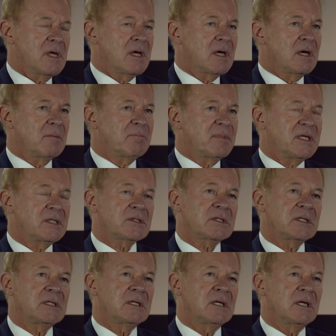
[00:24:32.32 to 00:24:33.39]
Uh, P
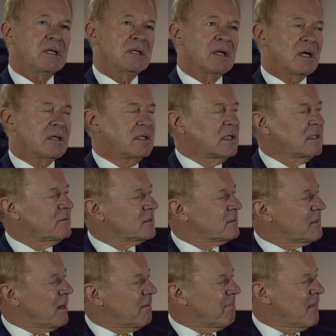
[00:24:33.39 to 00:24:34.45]
C in, I think it was
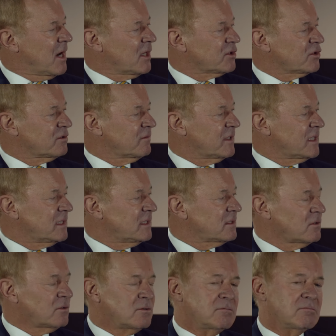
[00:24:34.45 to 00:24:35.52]
about March of
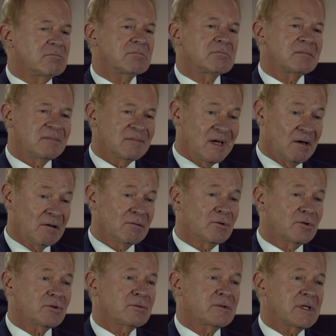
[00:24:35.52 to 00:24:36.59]
eighty-two. Our
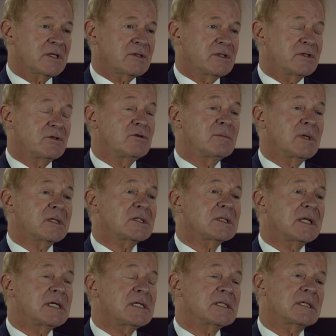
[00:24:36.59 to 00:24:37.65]
launch was actually two months
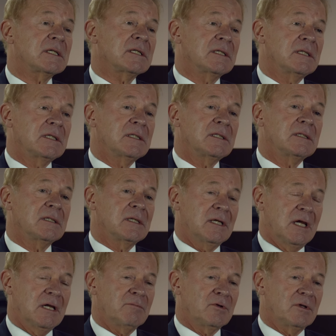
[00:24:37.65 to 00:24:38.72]
later in
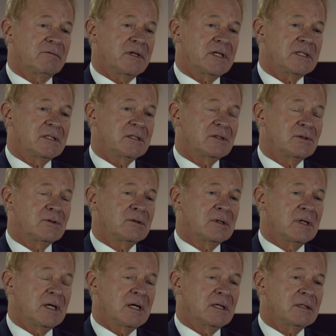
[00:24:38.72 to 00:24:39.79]
April of eighty-two,
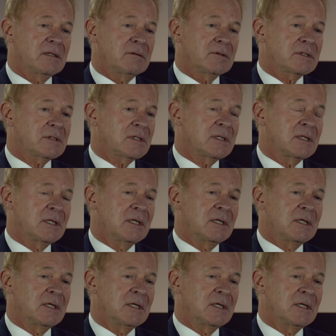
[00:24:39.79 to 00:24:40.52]
and there was a,